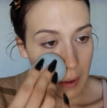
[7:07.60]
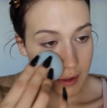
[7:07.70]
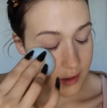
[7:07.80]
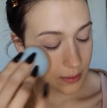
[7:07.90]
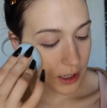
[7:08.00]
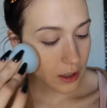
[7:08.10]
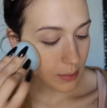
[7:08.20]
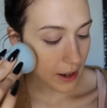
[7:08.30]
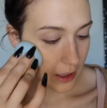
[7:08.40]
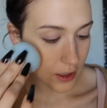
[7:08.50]
because I've been getting
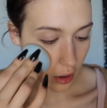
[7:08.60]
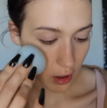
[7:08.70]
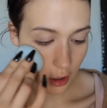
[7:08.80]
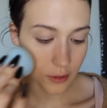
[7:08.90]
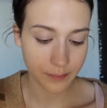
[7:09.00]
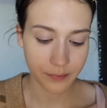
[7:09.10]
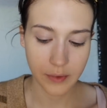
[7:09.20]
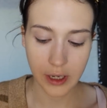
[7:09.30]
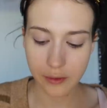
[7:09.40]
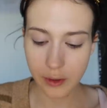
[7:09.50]
back into art
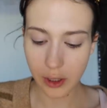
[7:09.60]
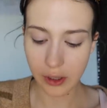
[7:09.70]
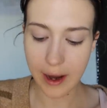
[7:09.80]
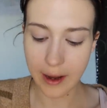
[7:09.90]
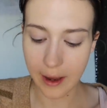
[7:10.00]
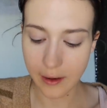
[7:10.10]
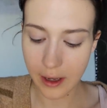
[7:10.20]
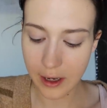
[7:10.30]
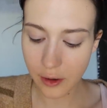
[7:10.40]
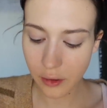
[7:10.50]
and I really like it.
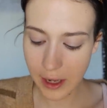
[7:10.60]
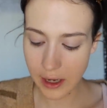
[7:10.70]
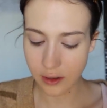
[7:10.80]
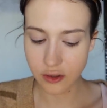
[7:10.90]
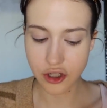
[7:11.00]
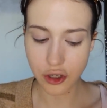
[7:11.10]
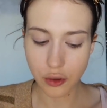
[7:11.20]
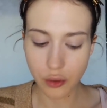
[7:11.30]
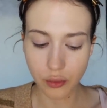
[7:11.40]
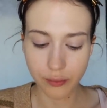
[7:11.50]
And I don't like
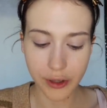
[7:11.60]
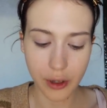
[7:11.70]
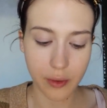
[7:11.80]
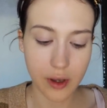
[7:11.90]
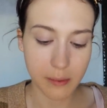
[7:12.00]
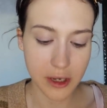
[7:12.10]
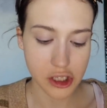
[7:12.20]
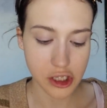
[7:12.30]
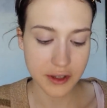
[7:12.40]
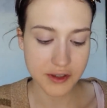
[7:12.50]
do, you know,
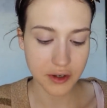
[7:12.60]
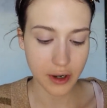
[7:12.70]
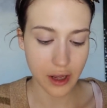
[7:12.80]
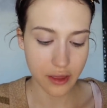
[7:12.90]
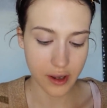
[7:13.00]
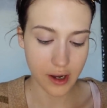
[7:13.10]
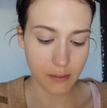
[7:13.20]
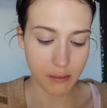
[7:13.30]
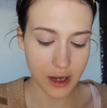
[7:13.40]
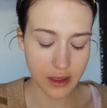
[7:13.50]
commissions or
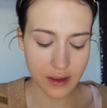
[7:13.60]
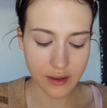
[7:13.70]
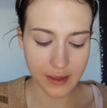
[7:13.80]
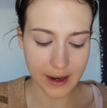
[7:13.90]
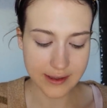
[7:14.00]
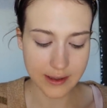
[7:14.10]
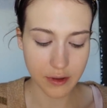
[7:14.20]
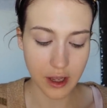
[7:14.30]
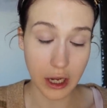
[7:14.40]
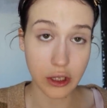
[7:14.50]
anything, but I think that that's
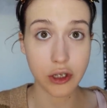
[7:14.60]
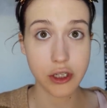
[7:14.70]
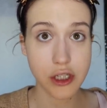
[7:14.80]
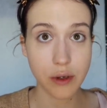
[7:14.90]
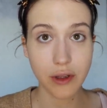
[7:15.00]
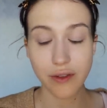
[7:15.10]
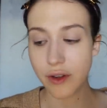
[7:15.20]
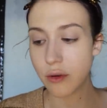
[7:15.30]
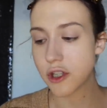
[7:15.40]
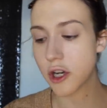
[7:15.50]
something I could do in the
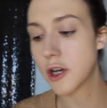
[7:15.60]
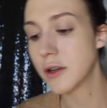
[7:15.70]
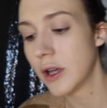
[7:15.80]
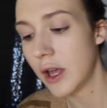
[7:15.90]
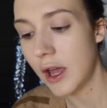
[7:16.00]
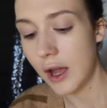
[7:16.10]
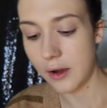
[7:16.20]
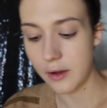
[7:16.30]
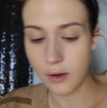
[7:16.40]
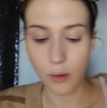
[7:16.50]
future
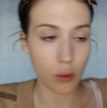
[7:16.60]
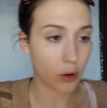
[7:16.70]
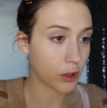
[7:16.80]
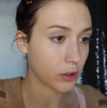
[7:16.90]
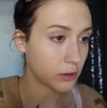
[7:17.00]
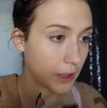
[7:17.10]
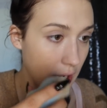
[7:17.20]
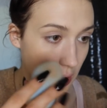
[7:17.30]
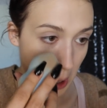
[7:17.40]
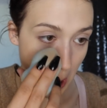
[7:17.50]
or
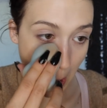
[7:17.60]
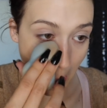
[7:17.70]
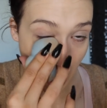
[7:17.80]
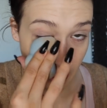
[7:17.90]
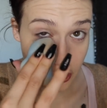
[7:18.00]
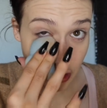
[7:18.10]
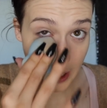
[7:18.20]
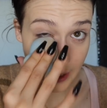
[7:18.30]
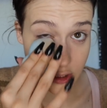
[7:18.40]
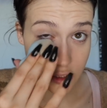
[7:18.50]
like
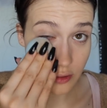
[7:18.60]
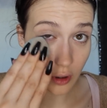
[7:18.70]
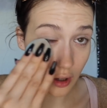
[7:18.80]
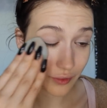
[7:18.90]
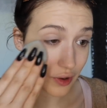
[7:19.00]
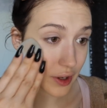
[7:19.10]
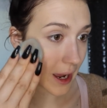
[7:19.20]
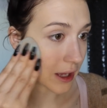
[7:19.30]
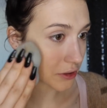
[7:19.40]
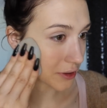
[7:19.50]
try to do art for
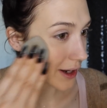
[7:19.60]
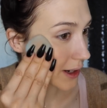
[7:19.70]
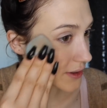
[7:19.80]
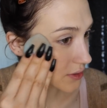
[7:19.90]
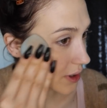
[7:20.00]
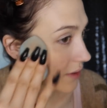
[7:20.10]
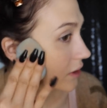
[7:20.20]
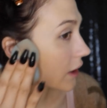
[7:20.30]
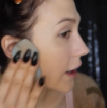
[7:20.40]
galleries or even